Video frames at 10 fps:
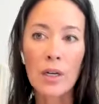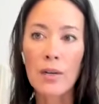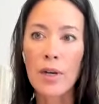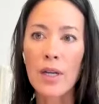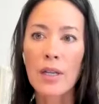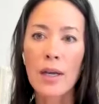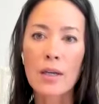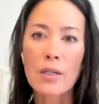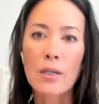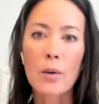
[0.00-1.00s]
even
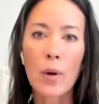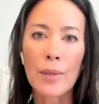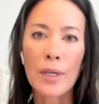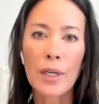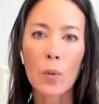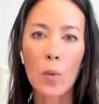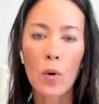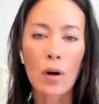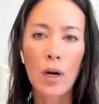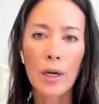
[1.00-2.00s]
that women can
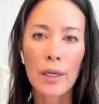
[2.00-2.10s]
work on.